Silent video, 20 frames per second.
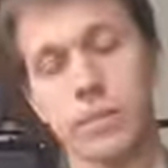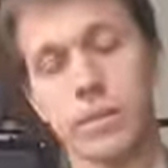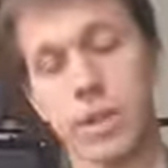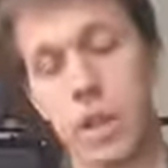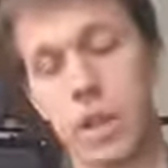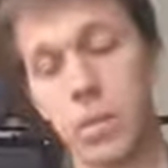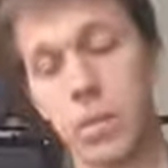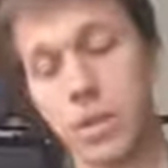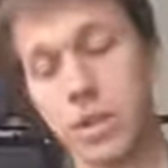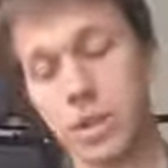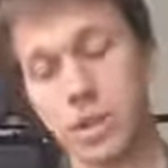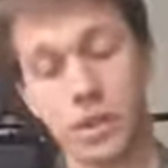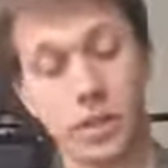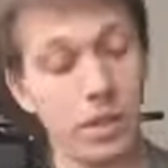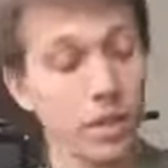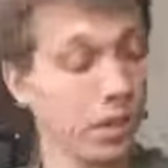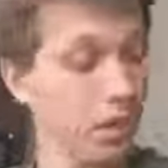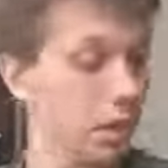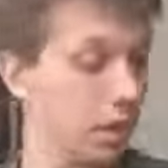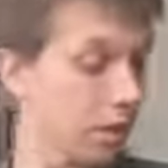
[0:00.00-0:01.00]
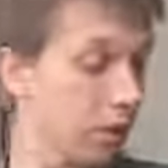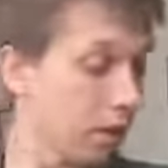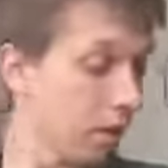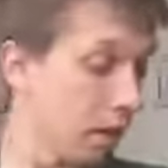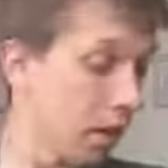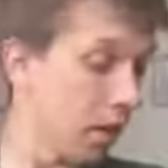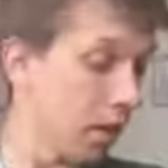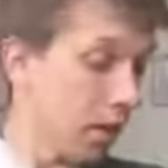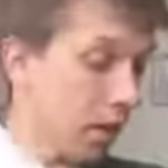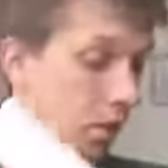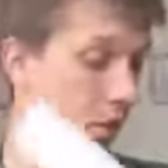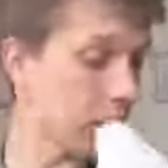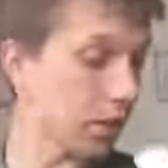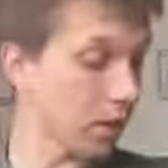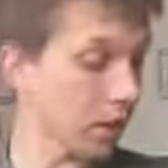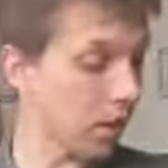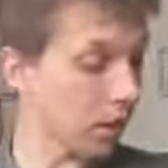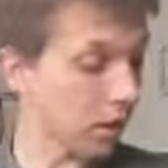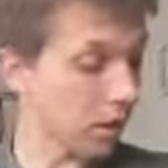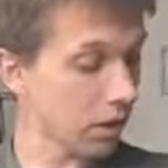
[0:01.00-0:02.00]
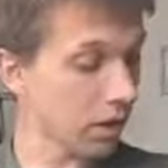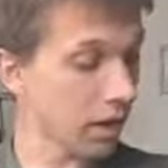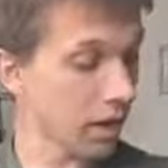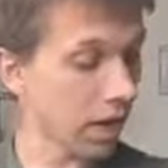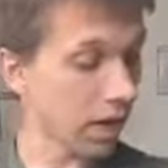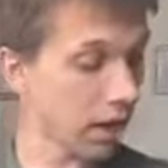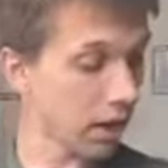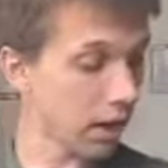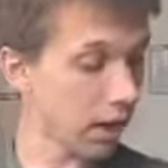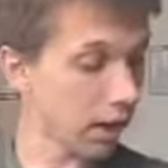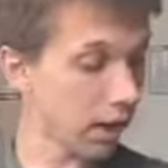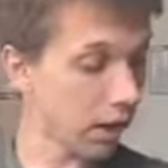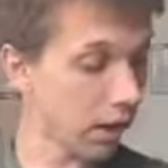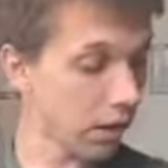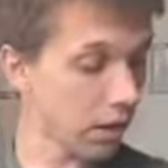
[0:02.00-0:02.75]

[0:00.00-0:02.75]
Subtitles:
No, basically there's what's called a